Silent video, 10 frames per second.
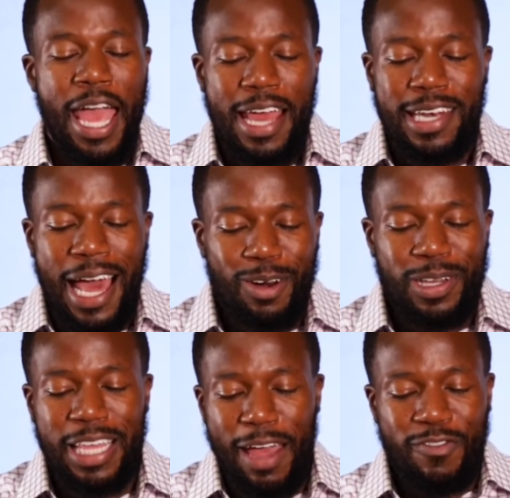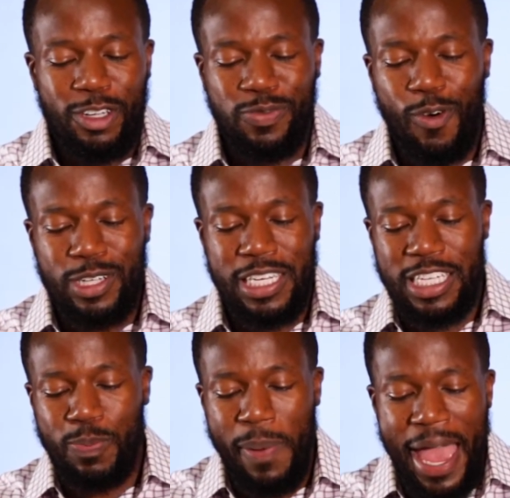And not only that, verse 4
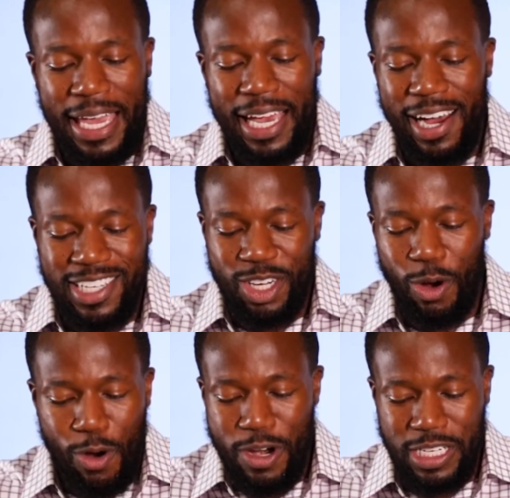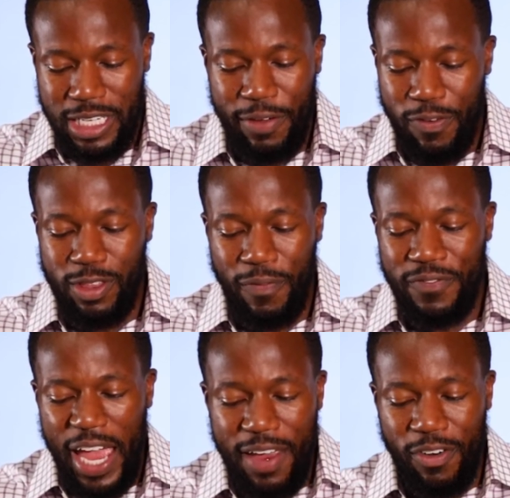says, begging us earnestly for the
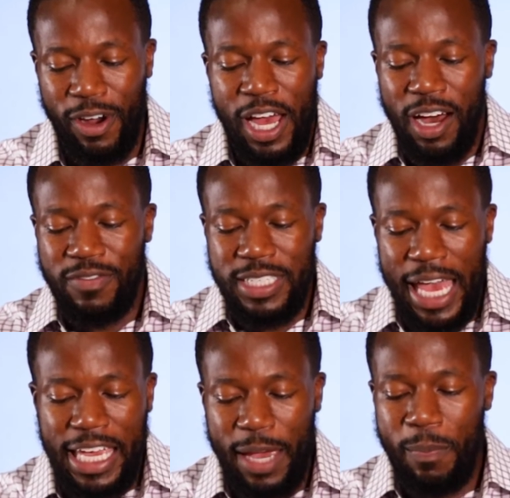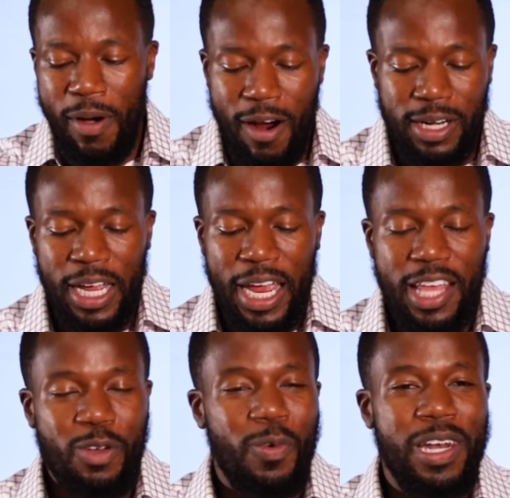favor of taking part
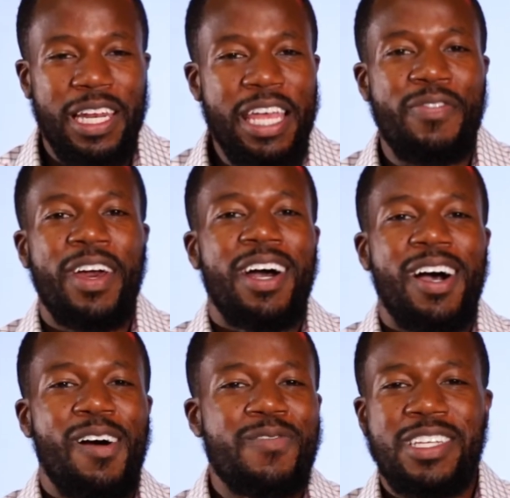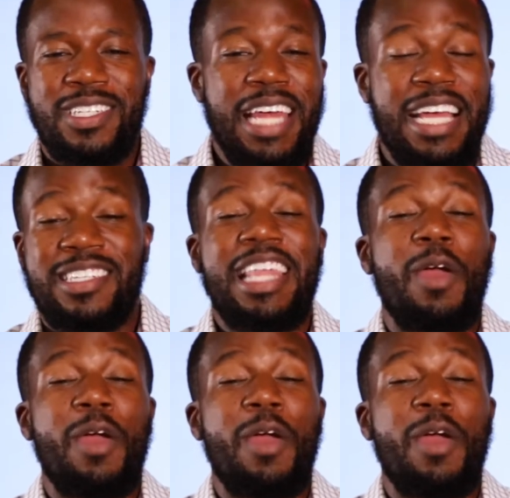in the relief of the saints.